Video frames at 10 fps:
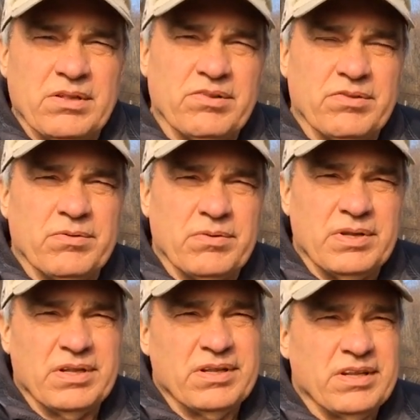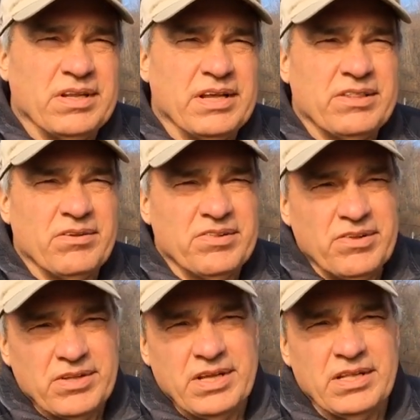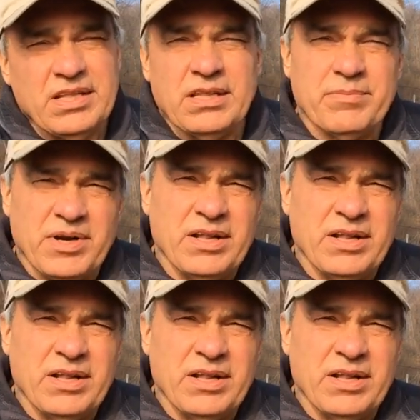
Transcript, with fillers: soon, and yet they're still killing them.